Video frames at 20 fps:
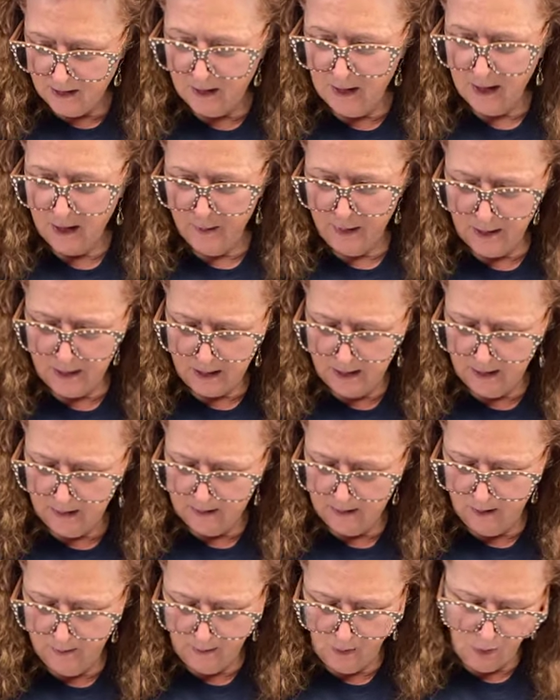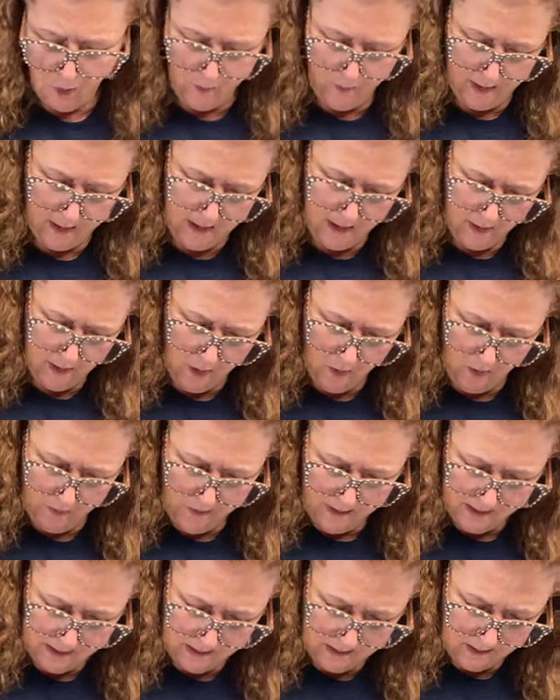think about it a little more, but you know
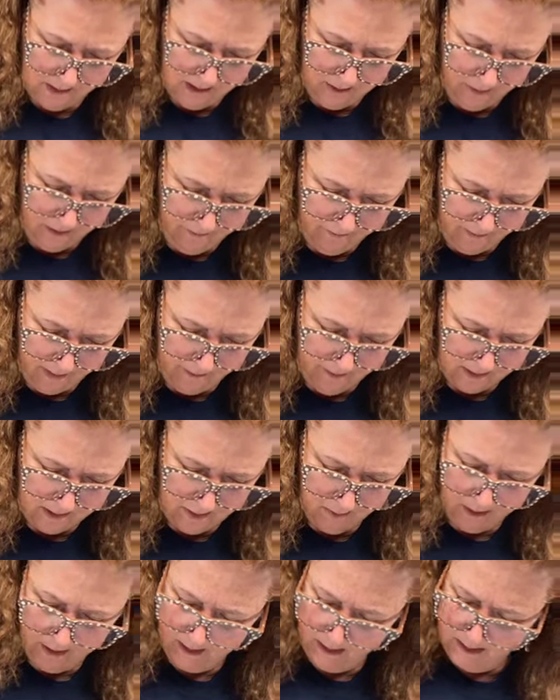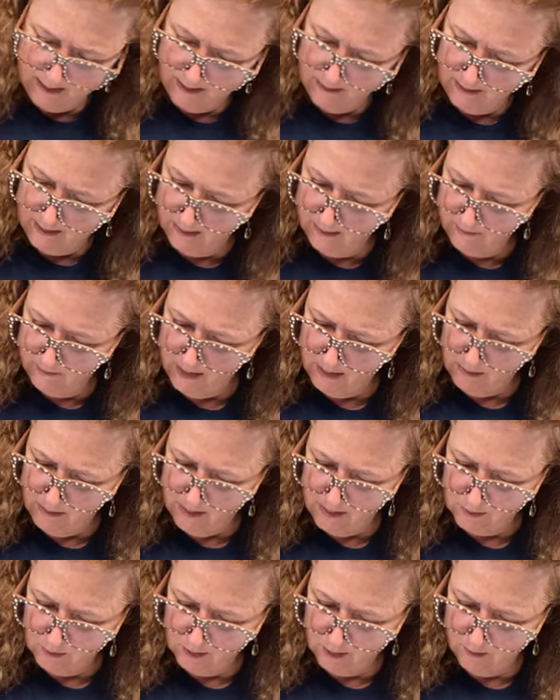what? This is going to be fun. This will be kind of like,
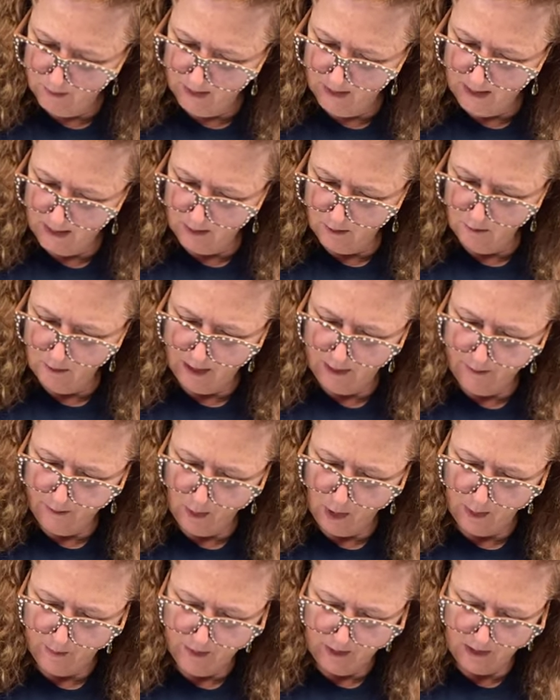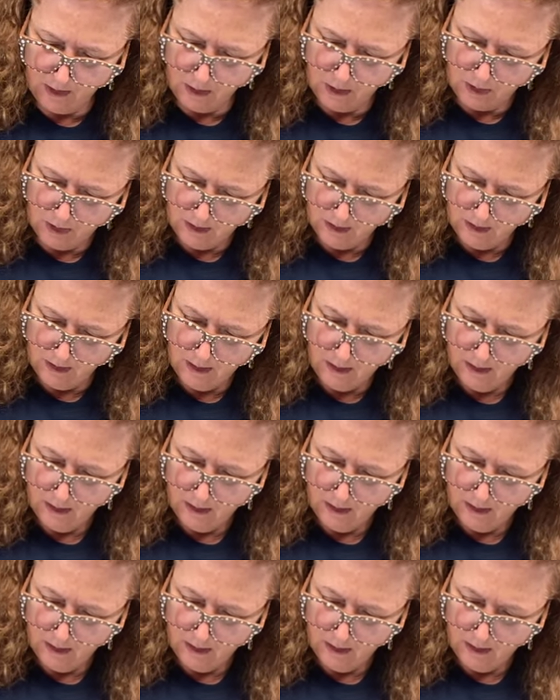maybe this one will be kind of red poppy-ish.